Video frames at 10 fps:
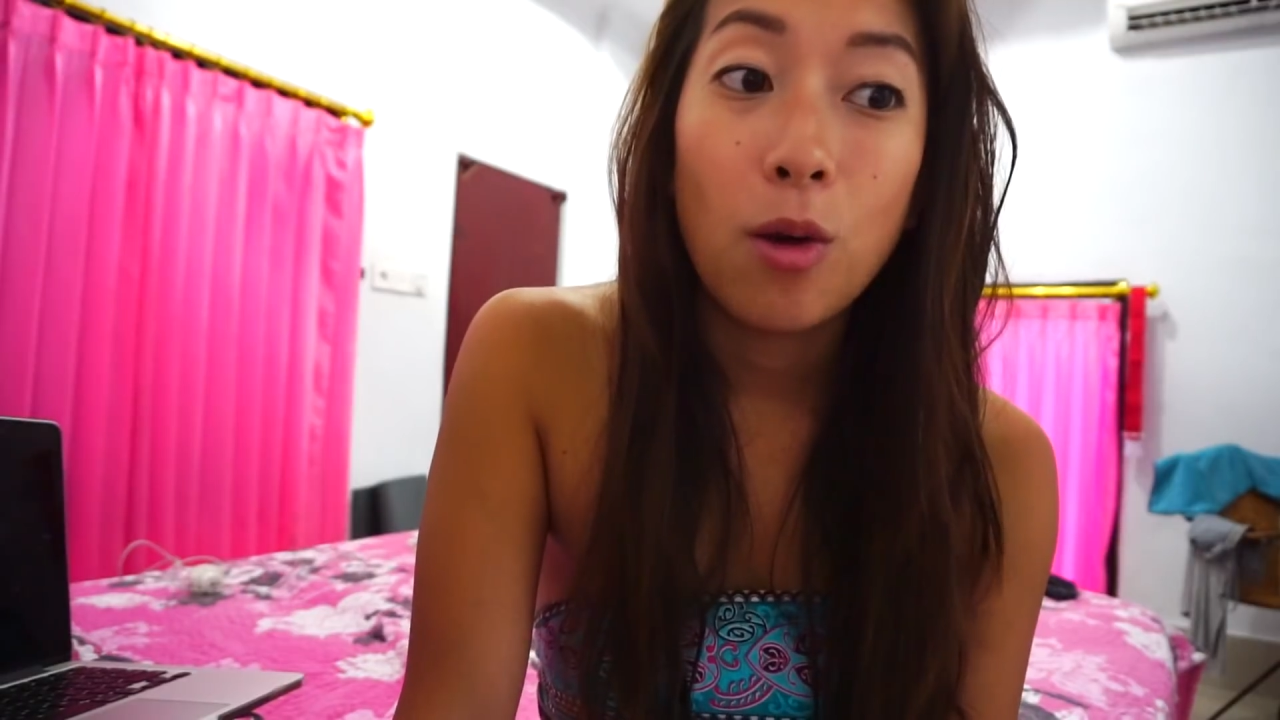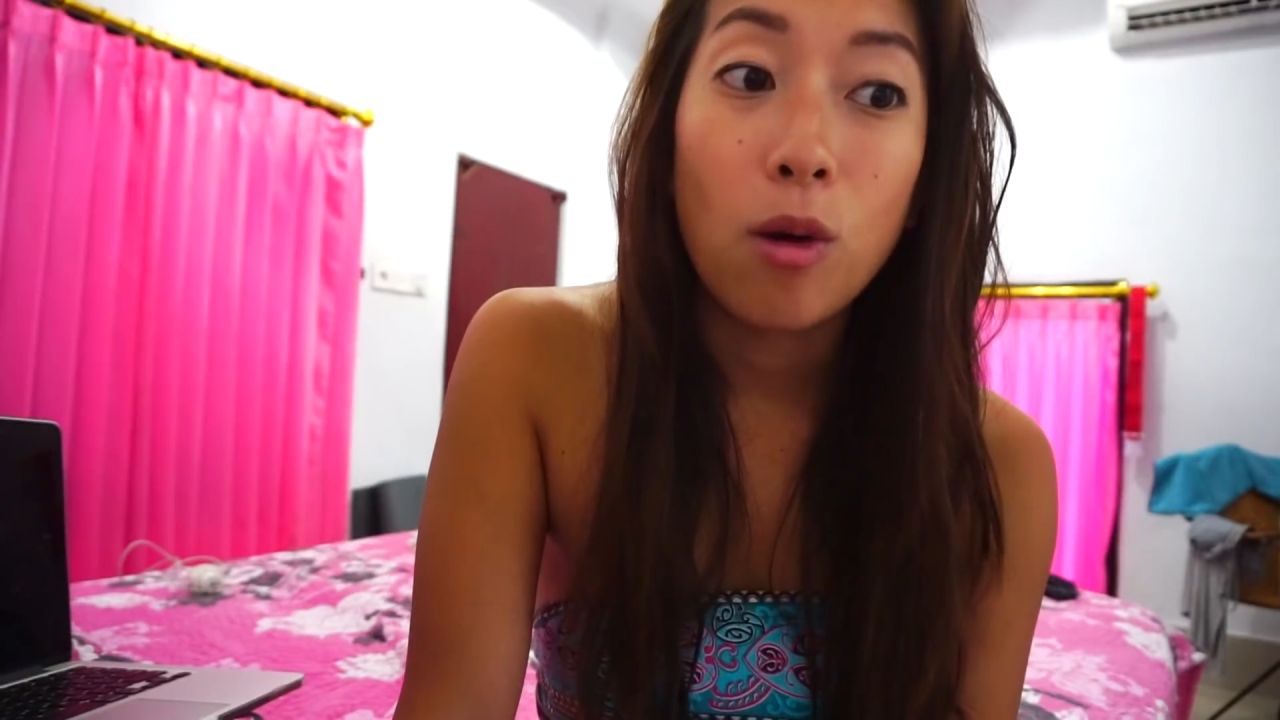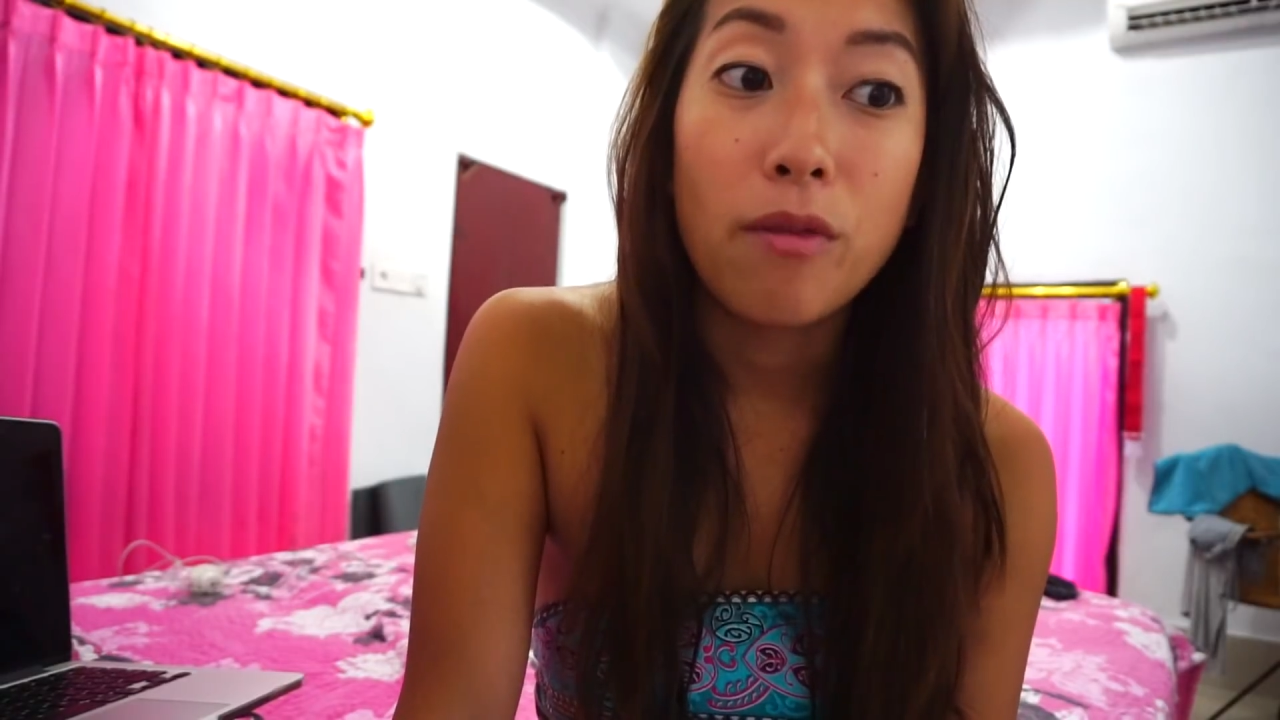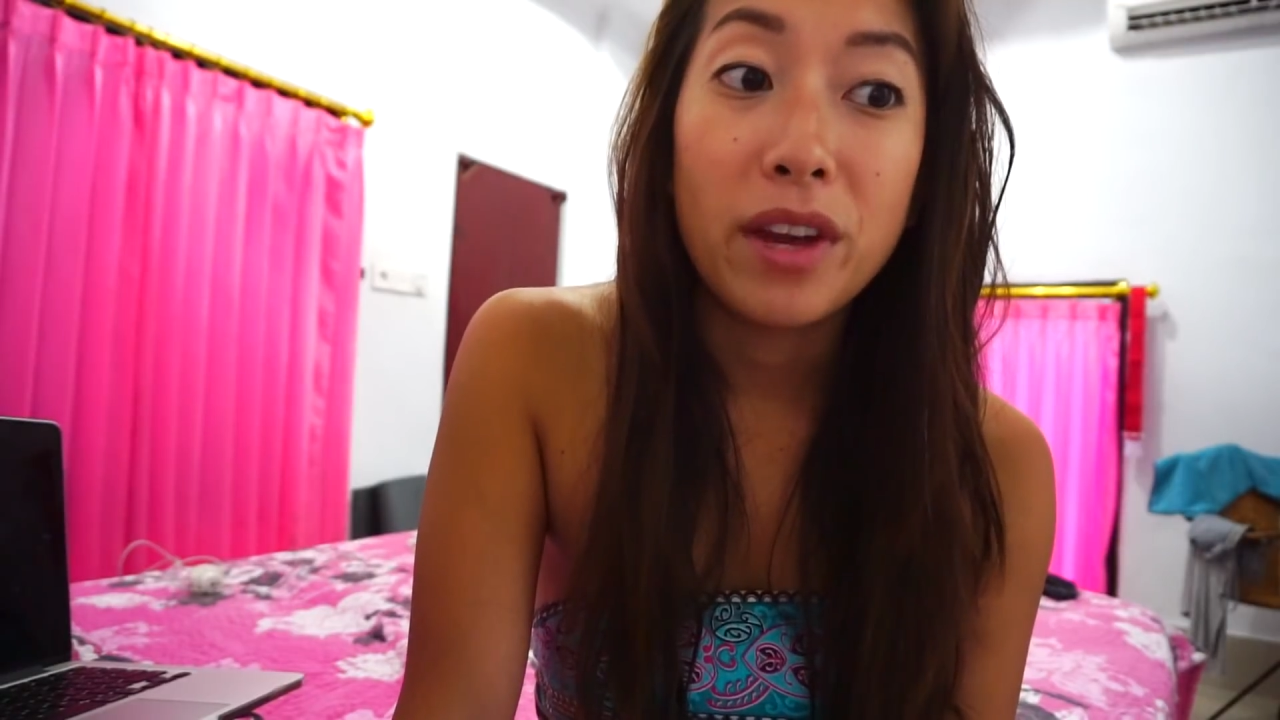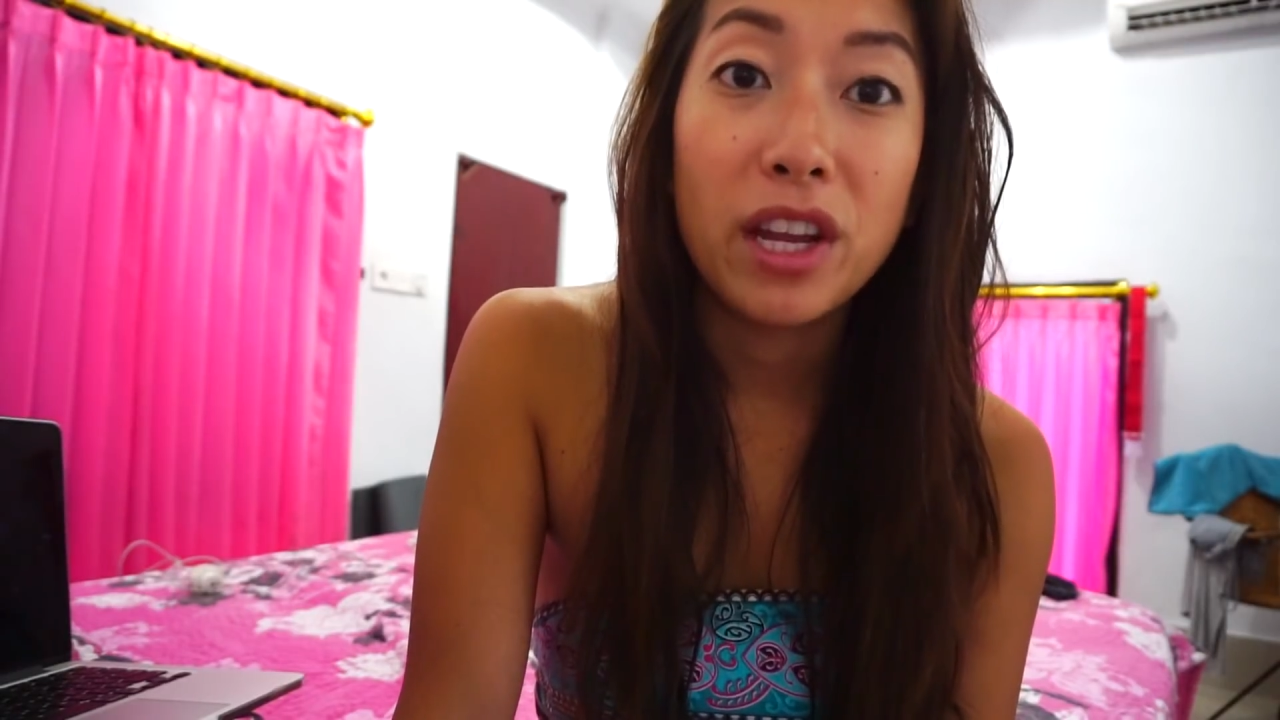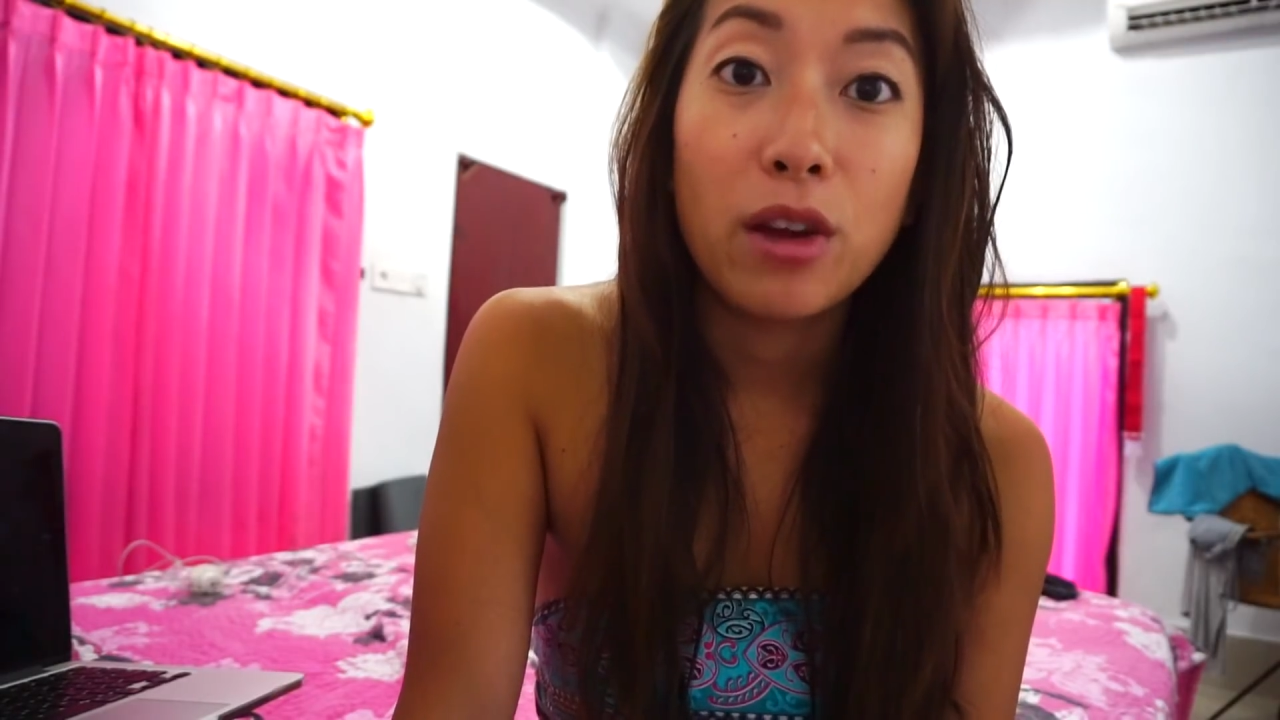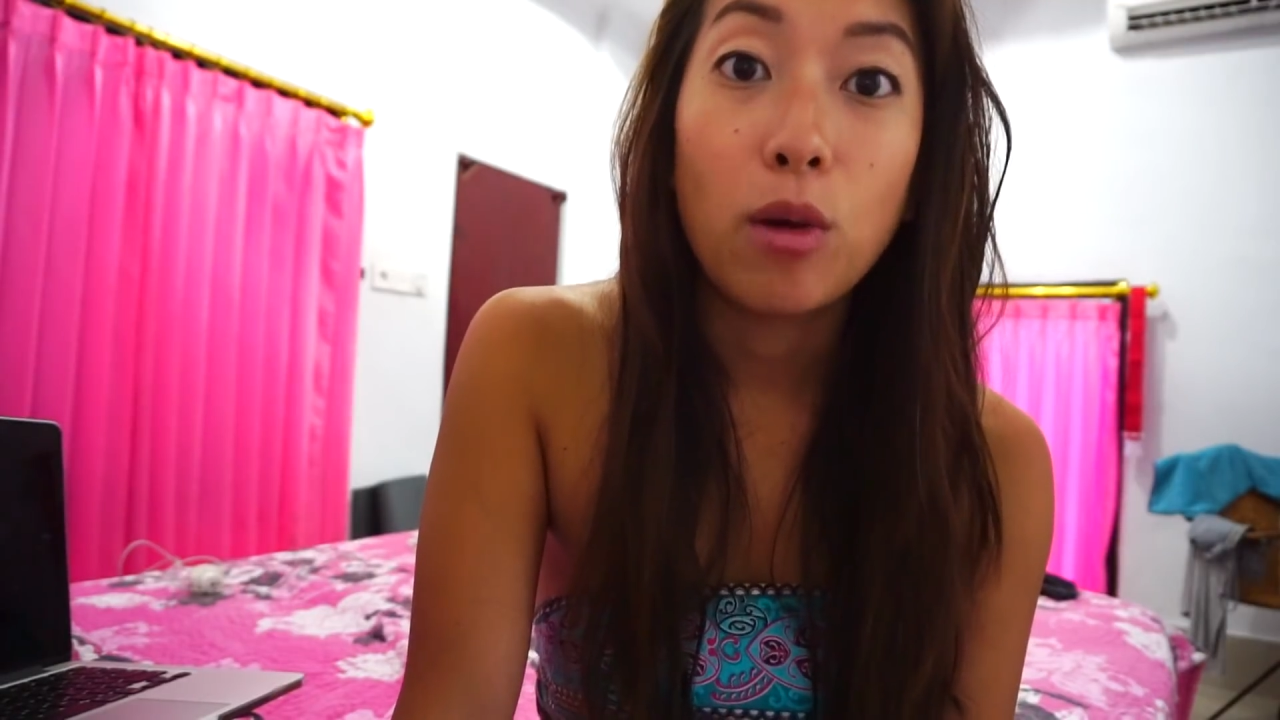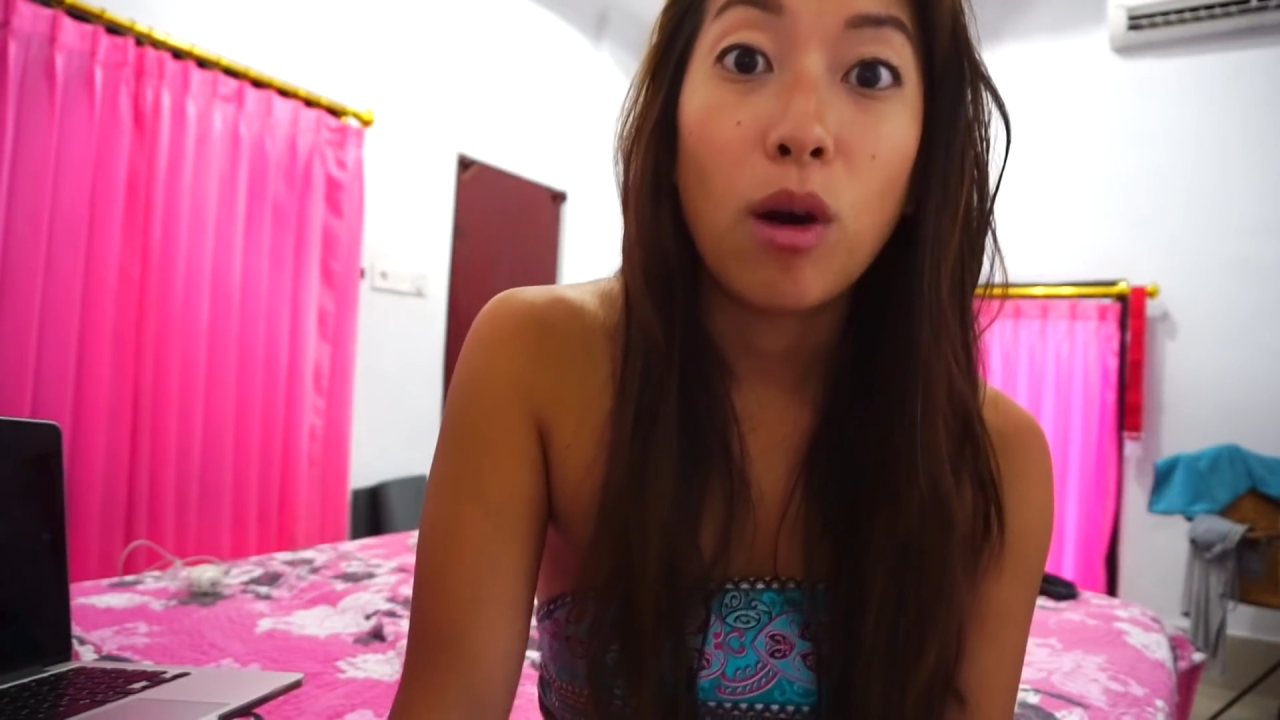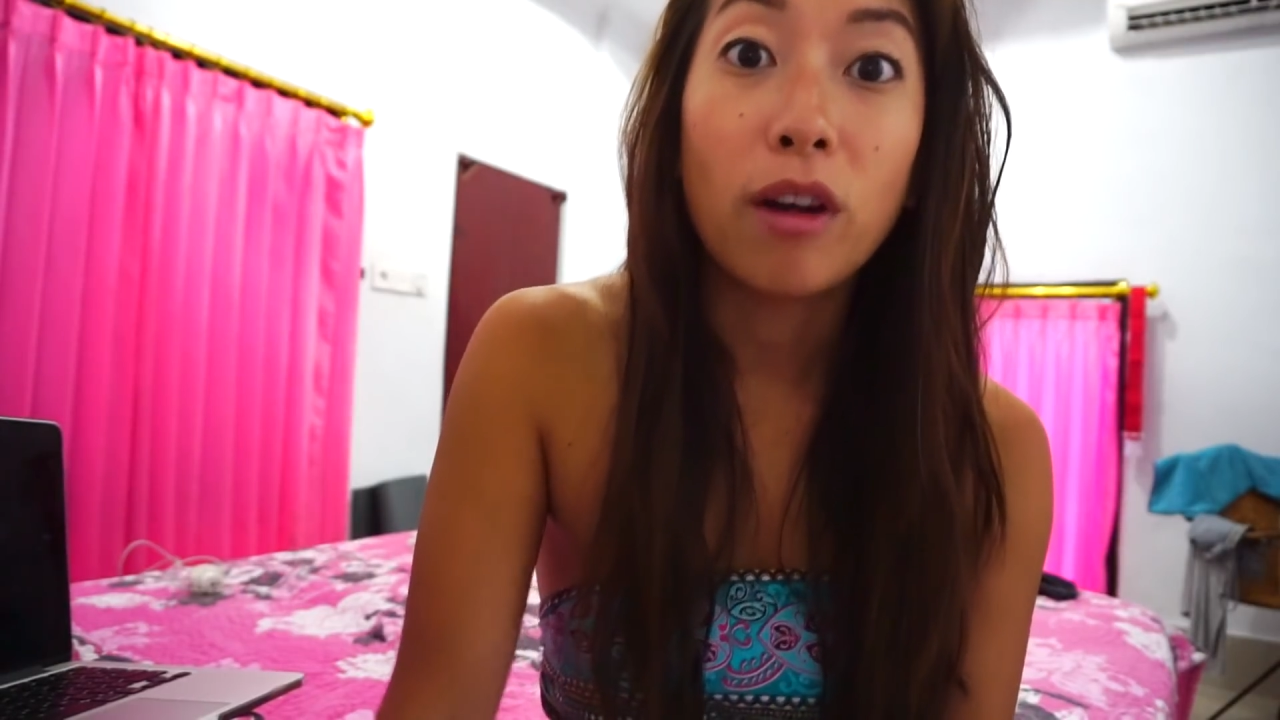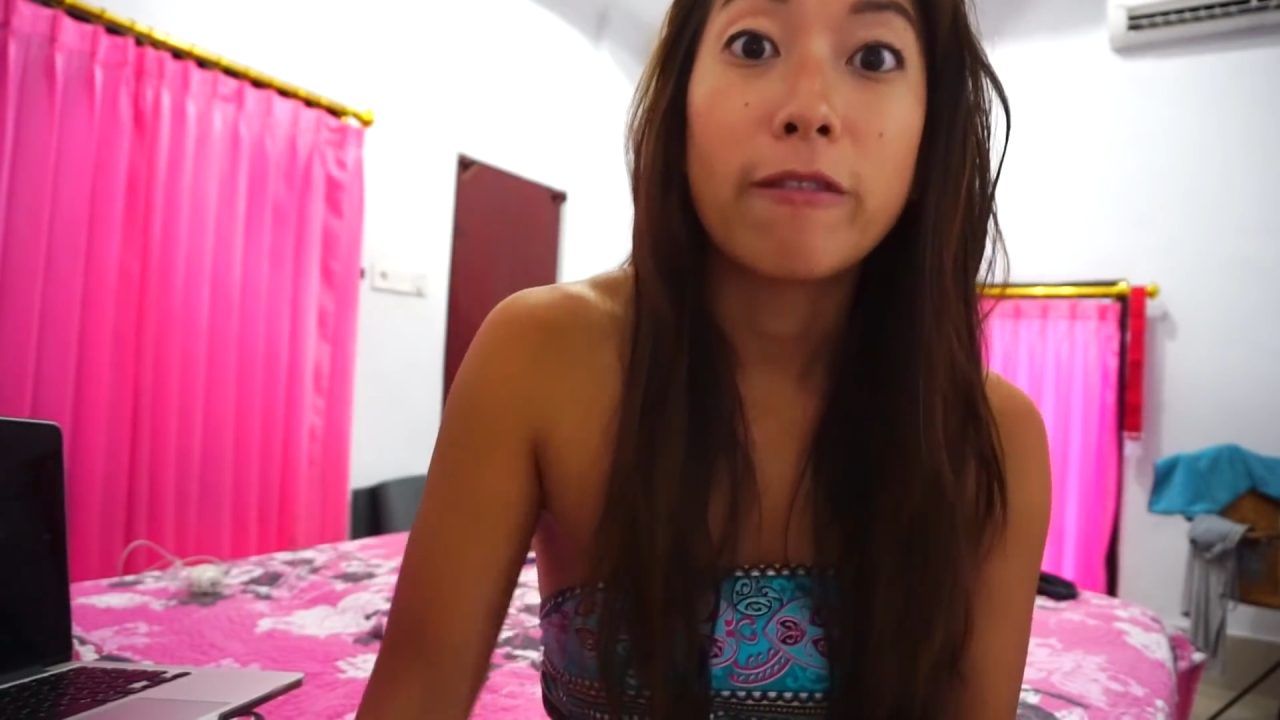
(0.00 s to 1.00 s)
or a
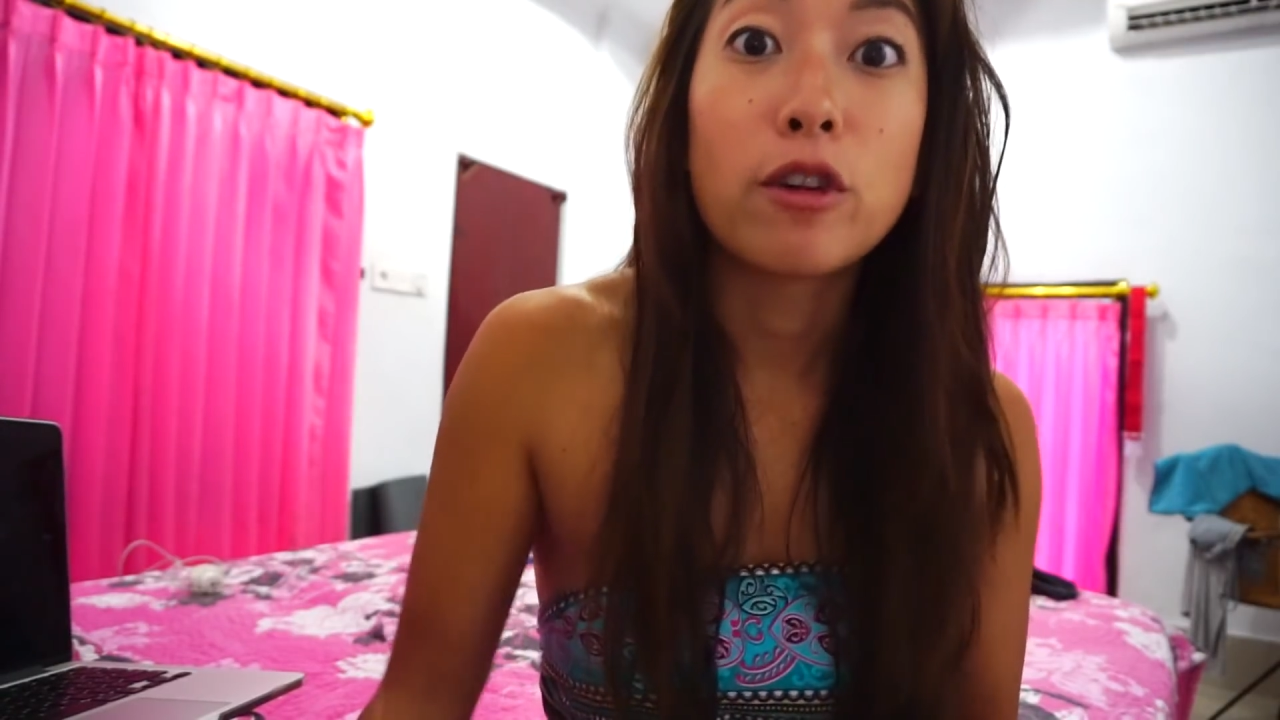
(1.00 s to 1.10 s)
video on